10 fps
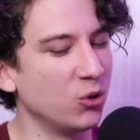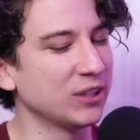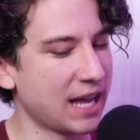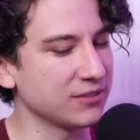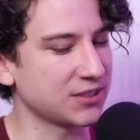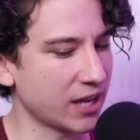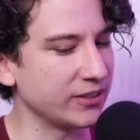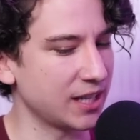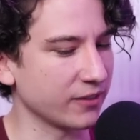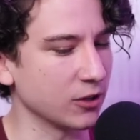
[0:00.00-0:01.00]
only have
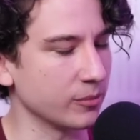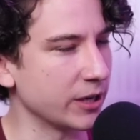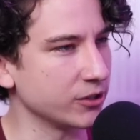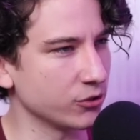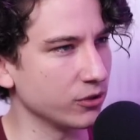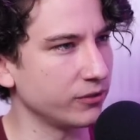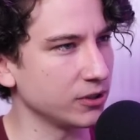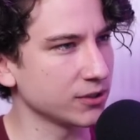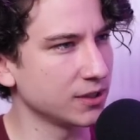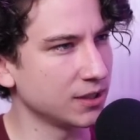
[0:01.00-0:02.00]
7 neck vertebrae. True or false?